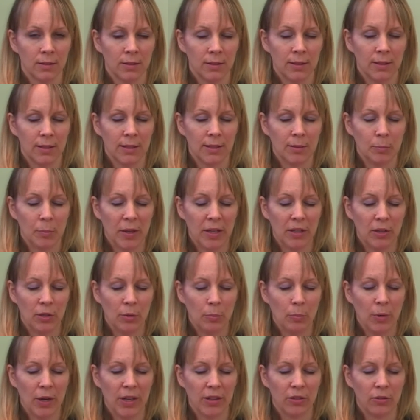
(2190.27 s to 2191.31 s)
Suspend
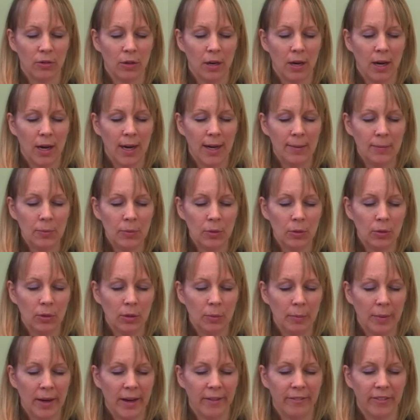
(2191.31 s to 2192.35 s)
your breath, draw up through
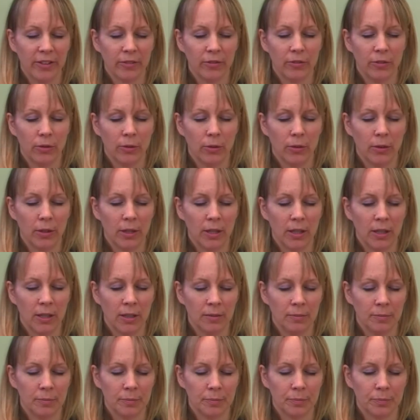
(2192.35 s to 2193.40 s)
your pelvic
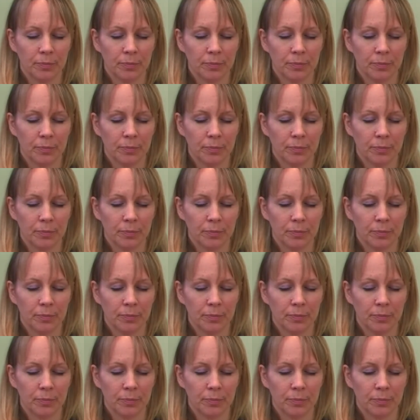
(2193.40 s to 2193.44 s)
floor.